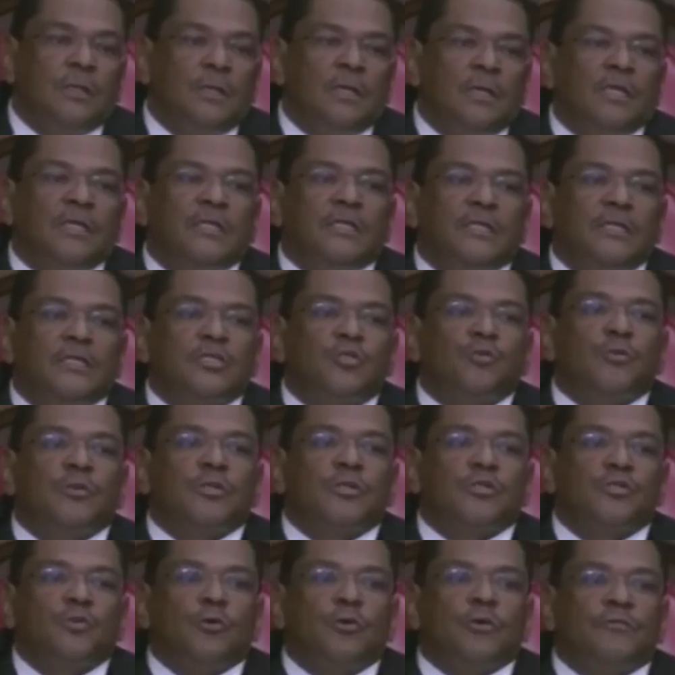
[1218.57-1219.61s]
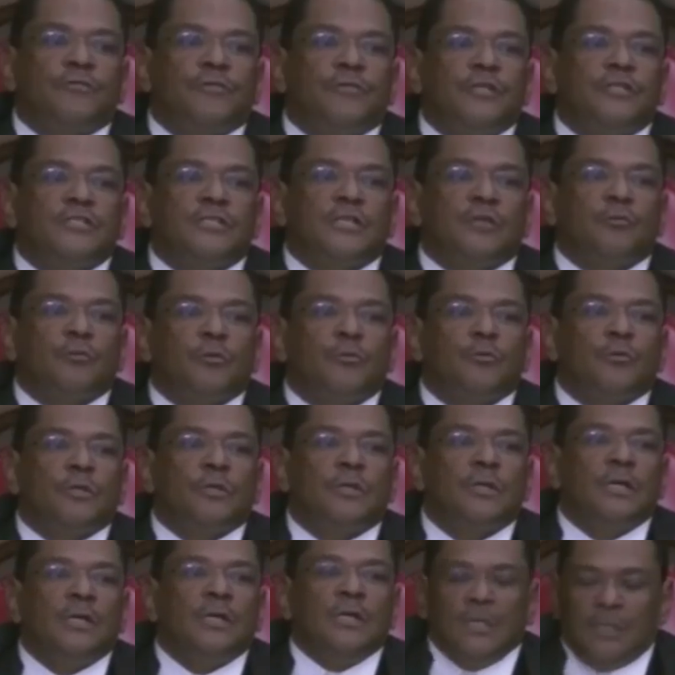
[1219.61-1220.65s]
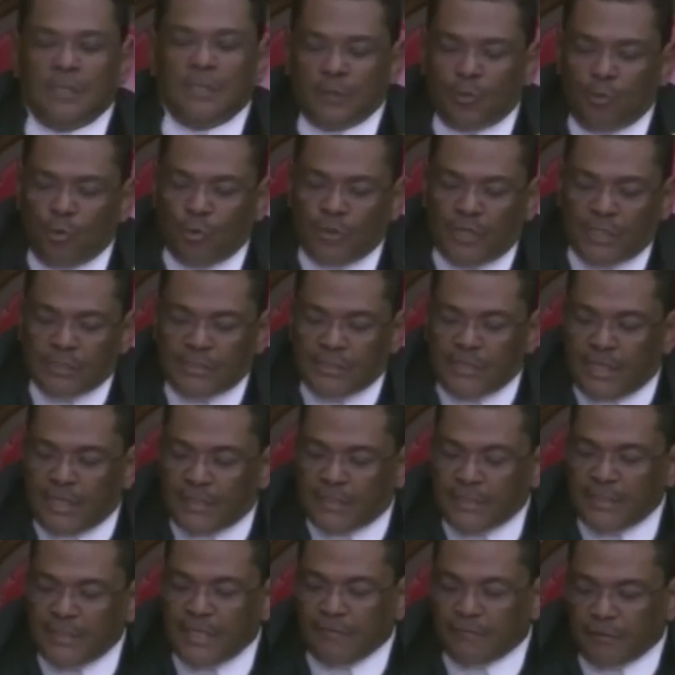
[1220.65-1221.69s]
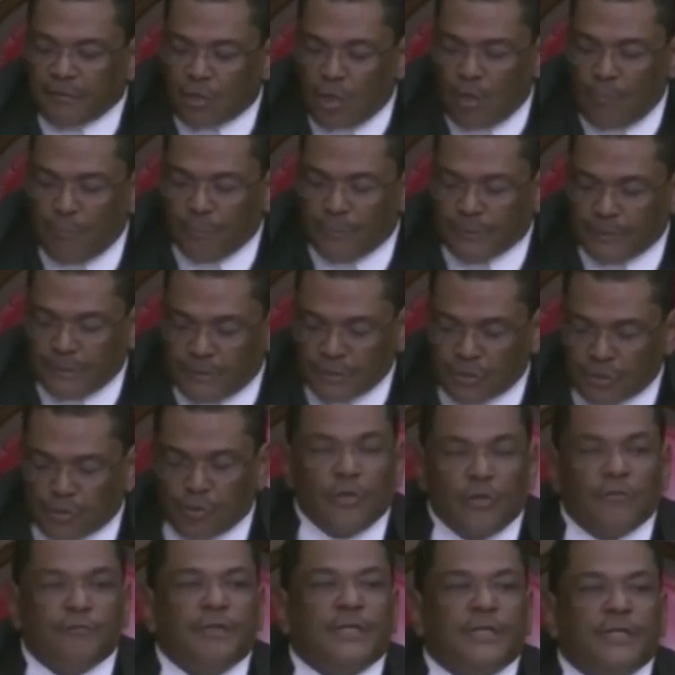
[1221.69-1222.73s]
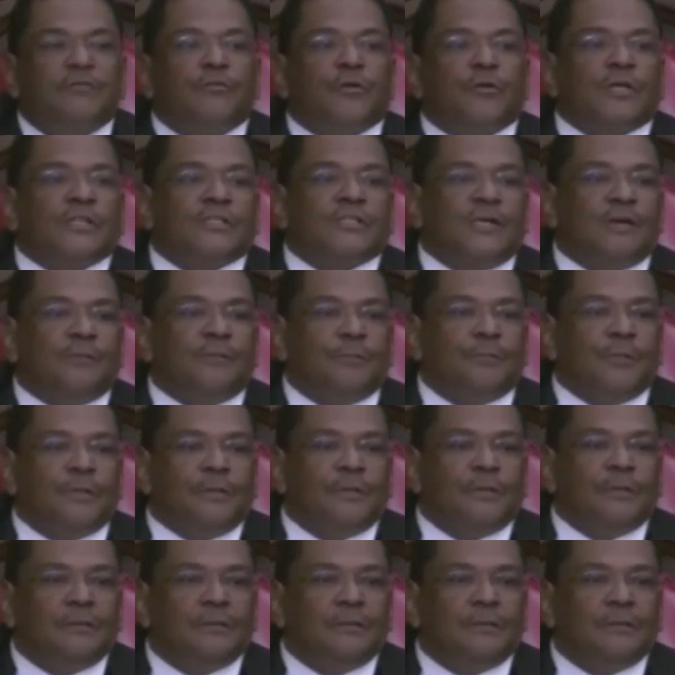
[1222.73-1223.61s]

deals with the sort of things that we would, the court didn't have the competence to convict, for example.